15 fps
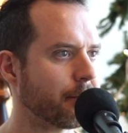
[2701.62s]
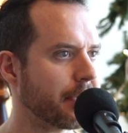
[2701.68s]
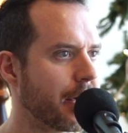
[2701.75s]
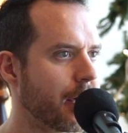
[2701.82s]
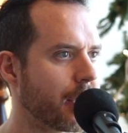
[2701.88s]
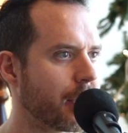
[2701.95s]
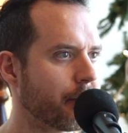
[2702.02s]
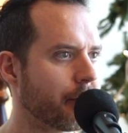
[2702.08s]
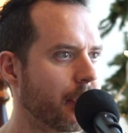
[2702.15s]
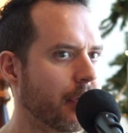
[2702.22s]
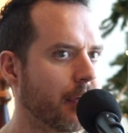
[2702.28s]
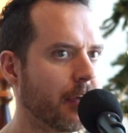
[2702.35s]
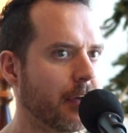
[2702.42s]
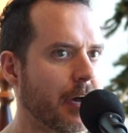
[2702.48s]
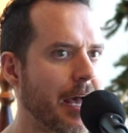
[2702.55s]
time,
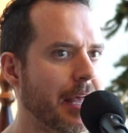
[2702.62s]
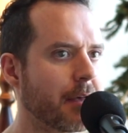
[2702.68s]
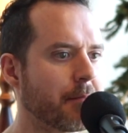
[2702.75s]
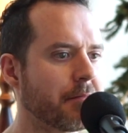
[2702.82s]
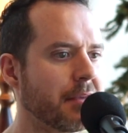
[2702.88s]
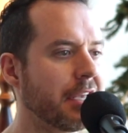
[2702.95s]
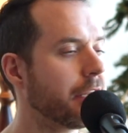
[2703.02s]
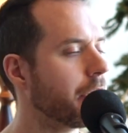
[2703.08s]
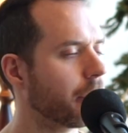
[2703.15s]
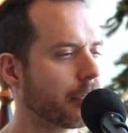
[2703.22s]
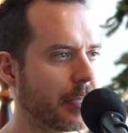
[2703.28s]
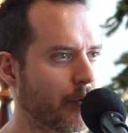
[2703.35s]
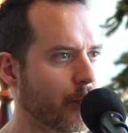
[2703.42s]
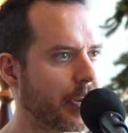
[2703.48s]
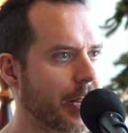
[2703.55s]
I
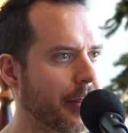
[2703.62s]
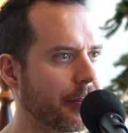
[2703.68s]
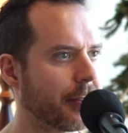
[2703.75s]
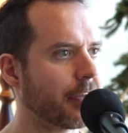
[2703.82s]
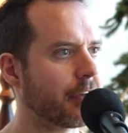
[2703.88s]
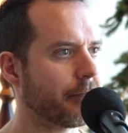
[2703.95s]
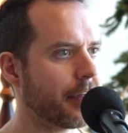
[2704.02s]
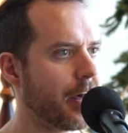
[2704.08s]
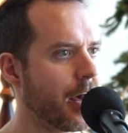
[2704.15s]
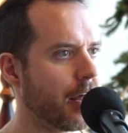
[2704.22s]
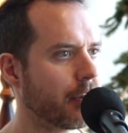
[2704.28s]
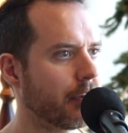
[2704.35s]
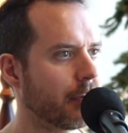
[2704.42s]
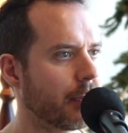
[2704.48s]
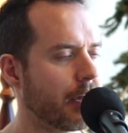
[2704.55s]
immediately, when I think of that,